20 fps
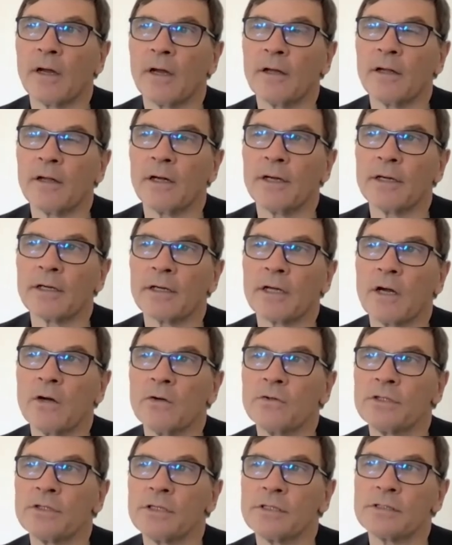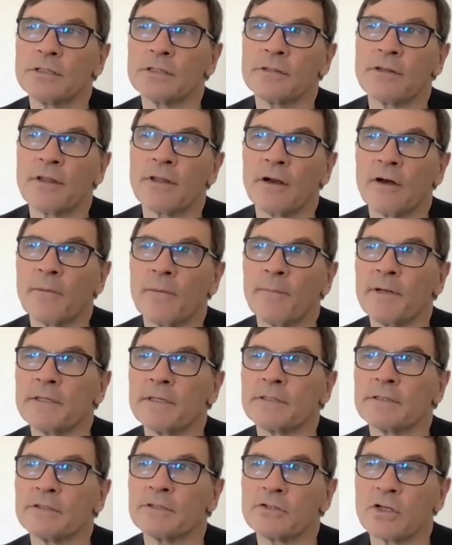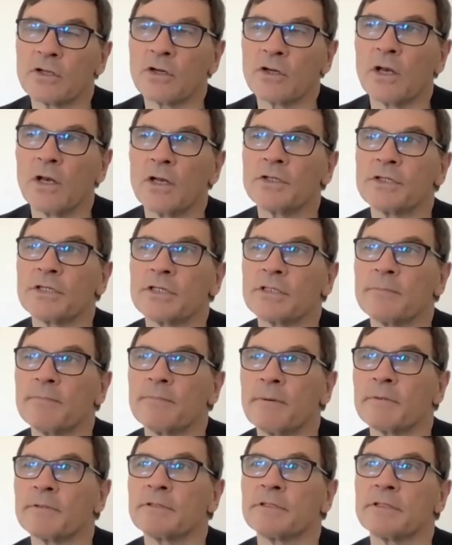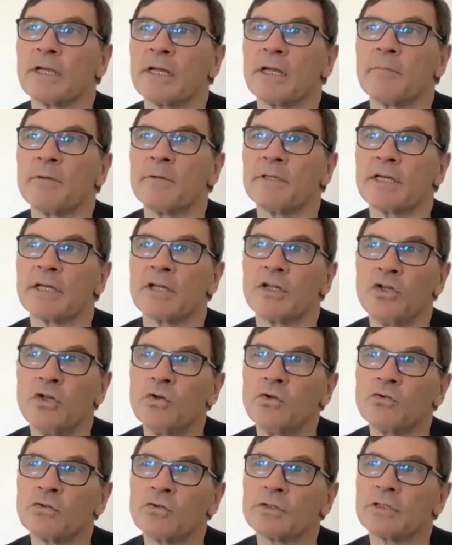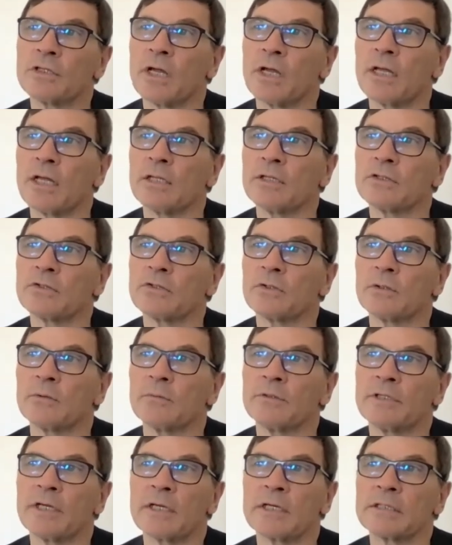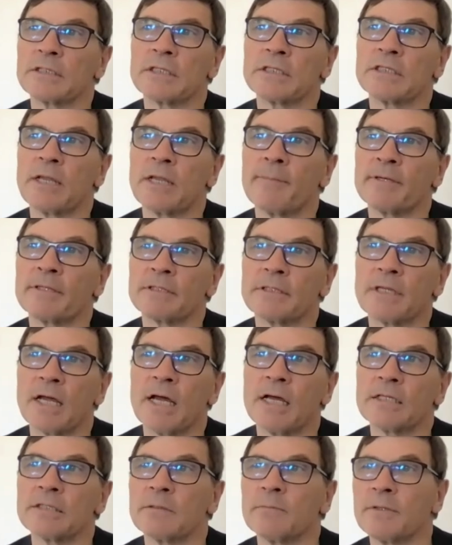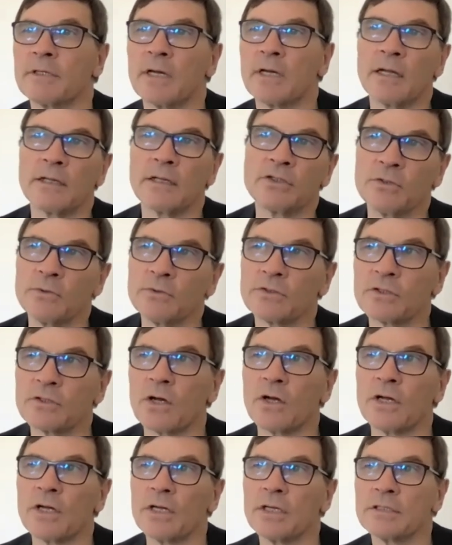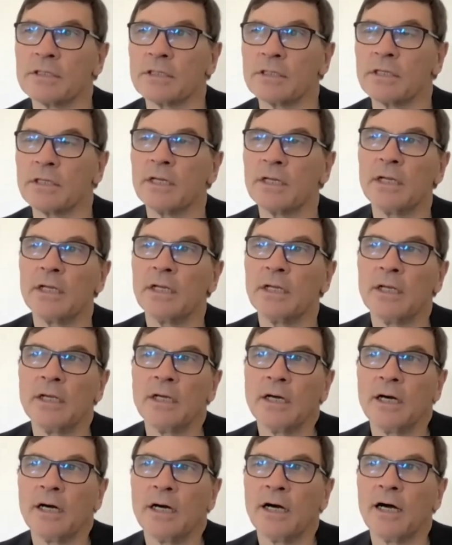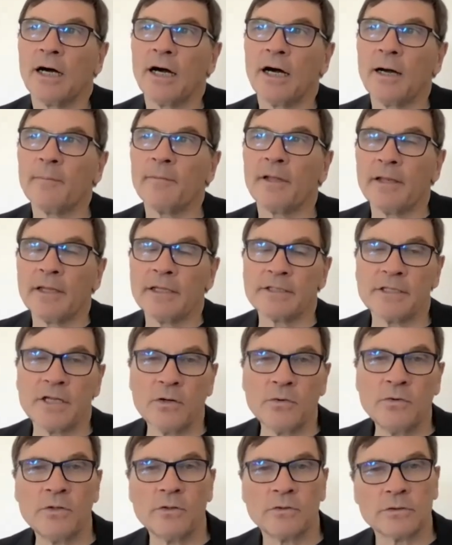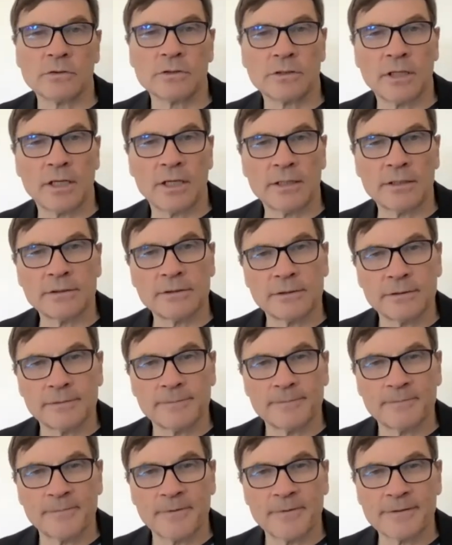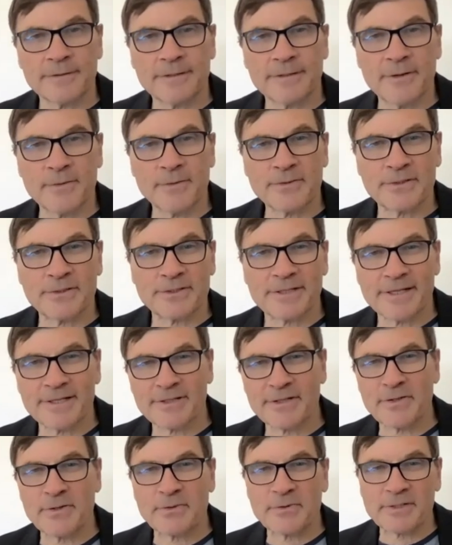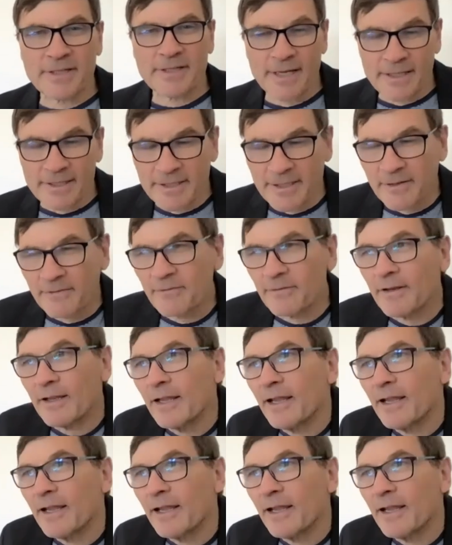I hire coaches and therapists and psychologists and people saying we take a neutral stance or we take a systemic stance and we can't choose sides. And I'm like, there's no neutral stance. There's no such thing as a neutral stance. No,